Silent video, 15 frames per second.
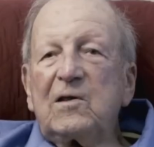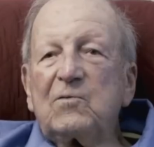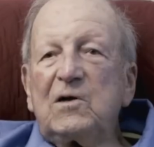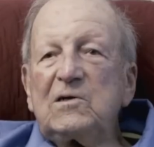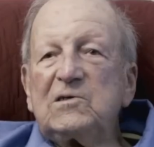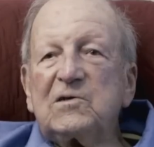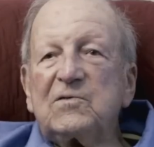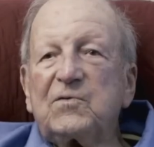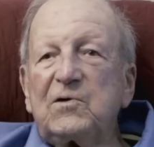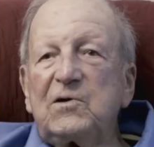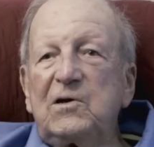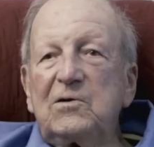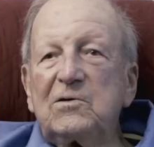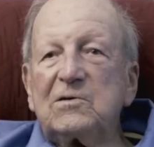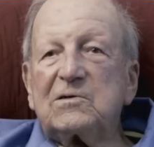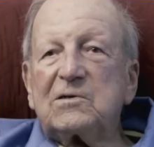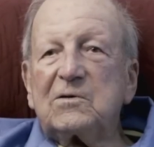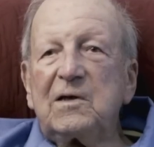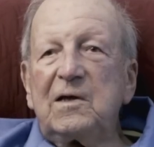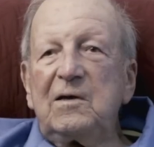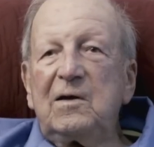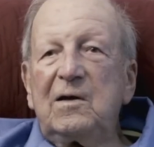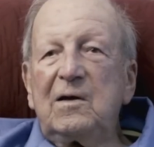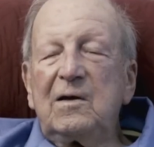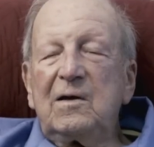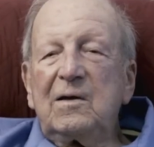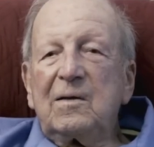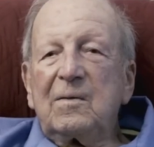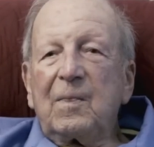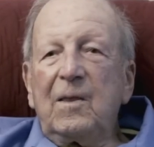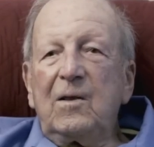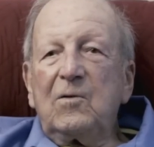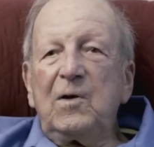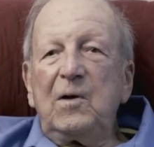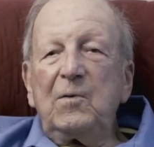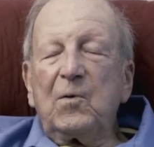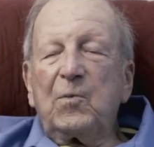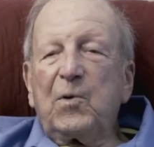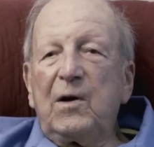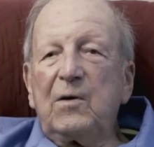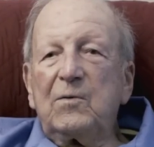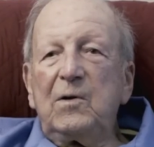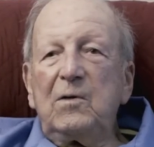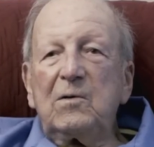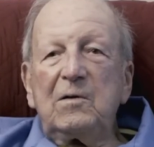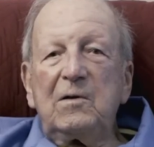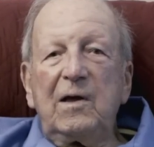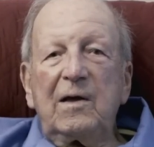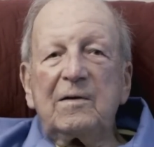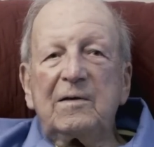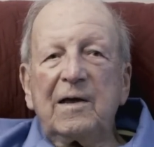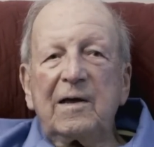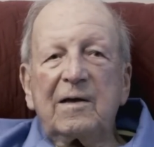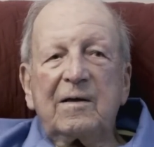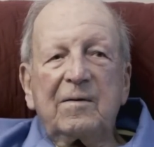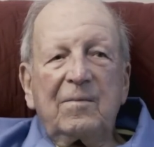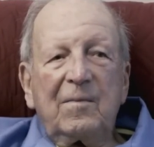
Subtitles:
the Russians for years, so we only had like